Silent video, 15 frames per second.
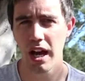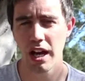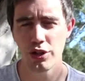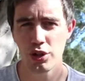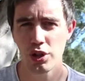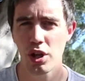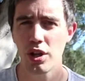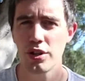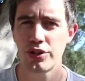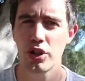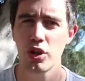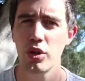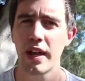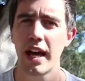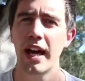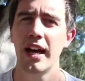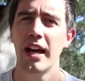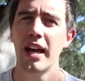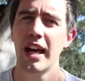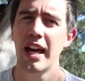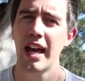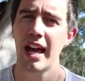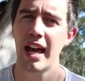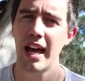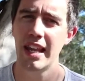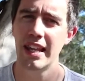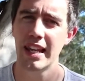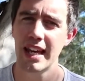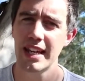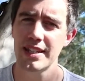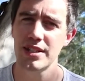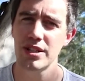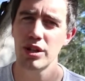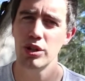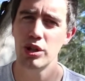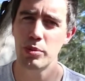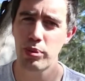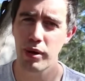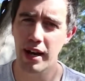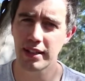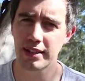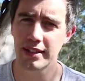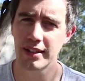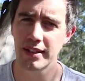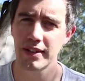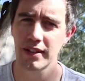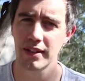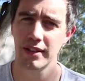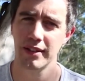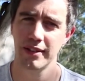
And you can't do that unless you practice.